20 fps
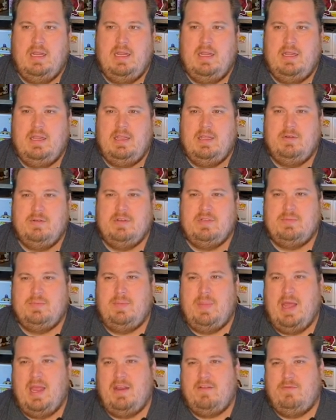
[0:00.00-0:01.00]
there was
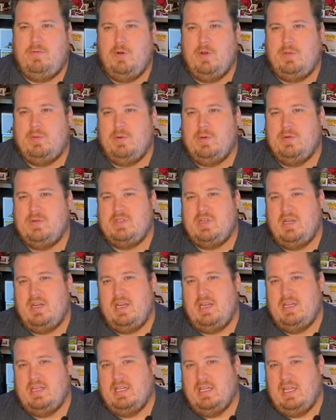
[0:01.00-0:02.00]
back and forth where it was going to
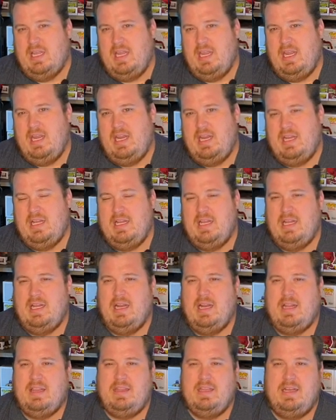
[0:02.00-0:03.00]
get delayed, and then
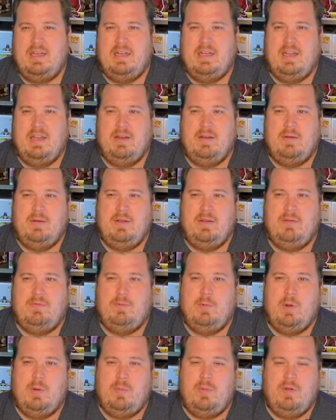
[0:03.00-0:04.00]
I think they, at
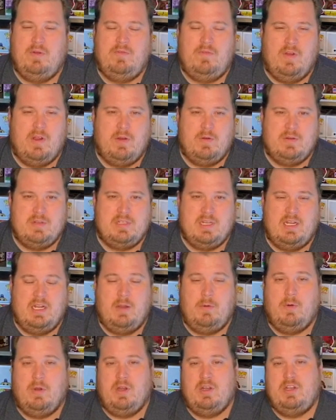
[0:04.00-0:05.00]
one point Funko was saying they
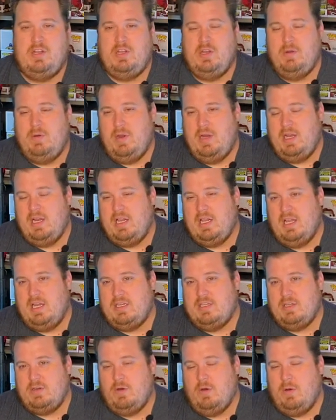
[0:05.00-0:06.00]
weren't doing the
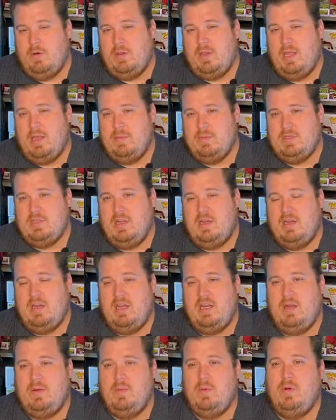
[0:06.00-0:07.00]
Collector Corps with Amazon
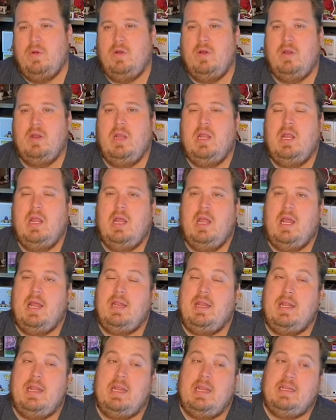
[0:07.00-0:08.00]
anymore,
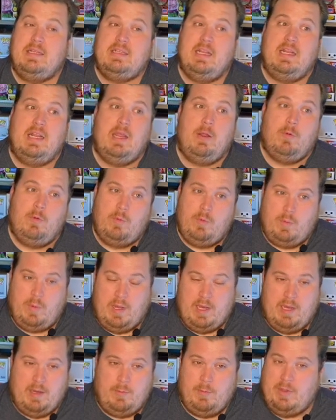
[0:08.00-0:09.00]
and then they said they, and
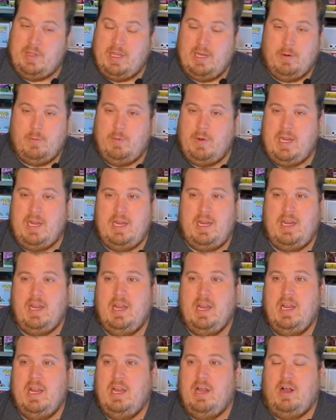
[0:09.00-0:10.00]
then within a week,
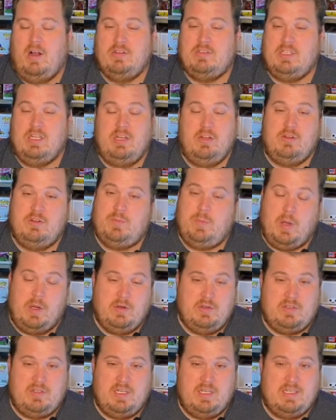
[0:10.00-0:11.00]
all of a sudden those
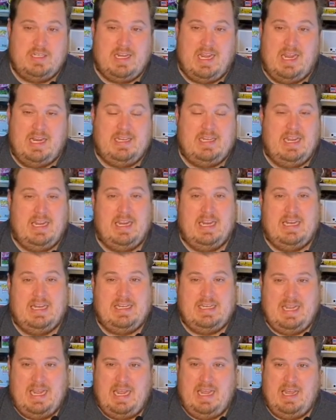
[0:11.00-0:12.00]
post-its got taken
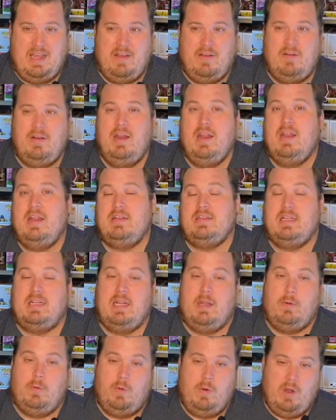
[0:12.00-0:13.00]
down, so
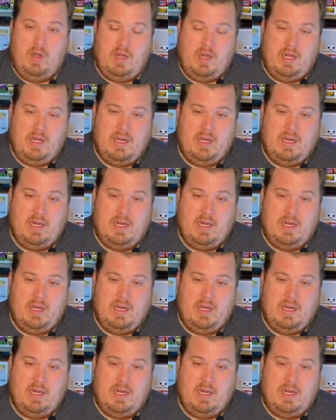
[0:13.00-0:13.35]
they were going to